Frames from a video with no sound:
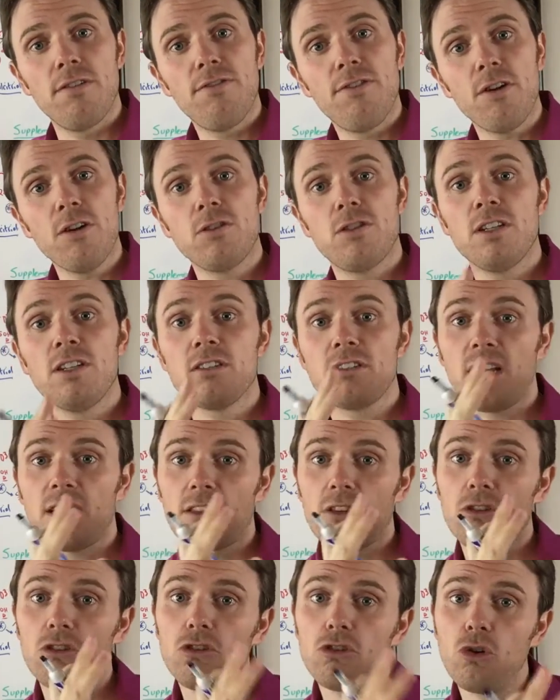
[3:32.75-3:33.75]
Ferritin is like
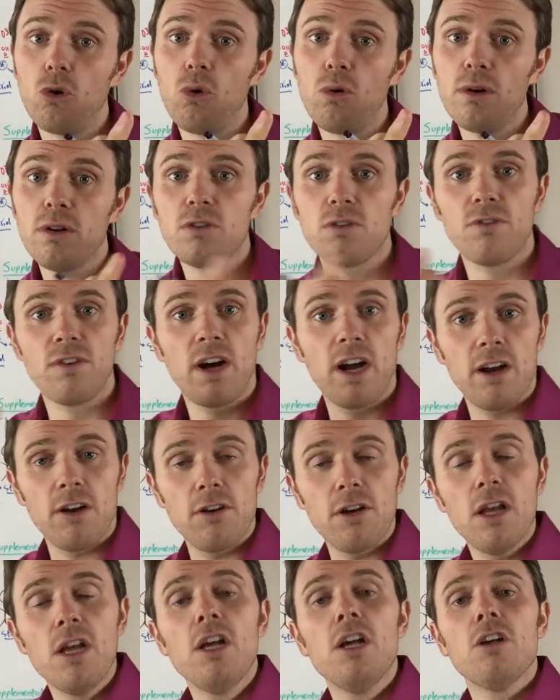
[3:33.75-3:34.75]
the storage of iron.